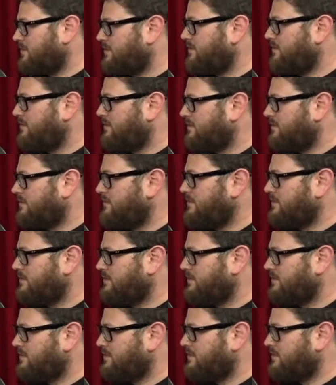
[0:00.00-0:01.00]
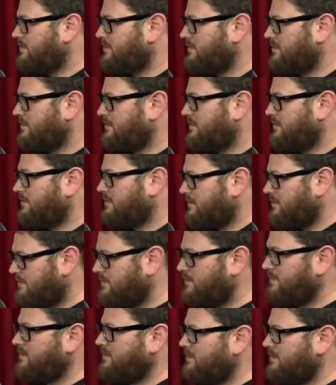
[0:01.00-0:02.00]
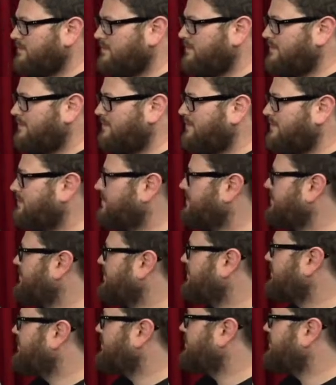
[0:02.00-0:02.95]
This person isn't speaking.